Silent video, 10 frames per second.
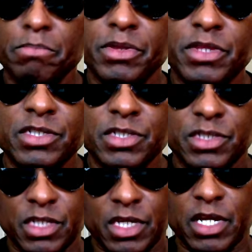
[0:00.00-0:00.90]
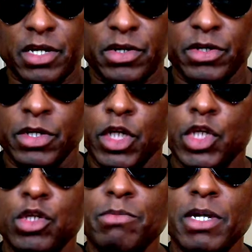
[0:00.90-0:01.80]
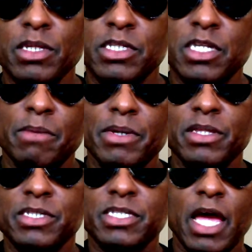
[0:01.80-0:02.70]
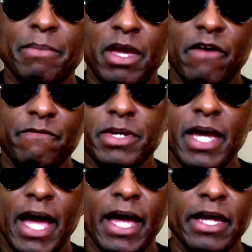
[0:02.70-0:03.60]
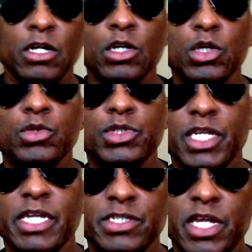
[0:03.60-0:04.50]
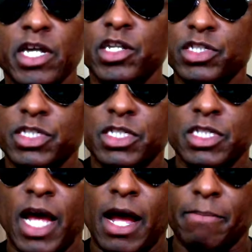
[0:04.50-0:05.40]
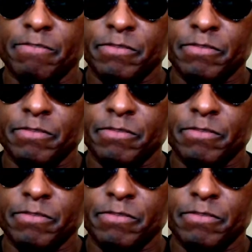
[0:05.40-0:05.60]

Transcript: But this is the kicker. You mean to tell me the same FBI who says they're going to stop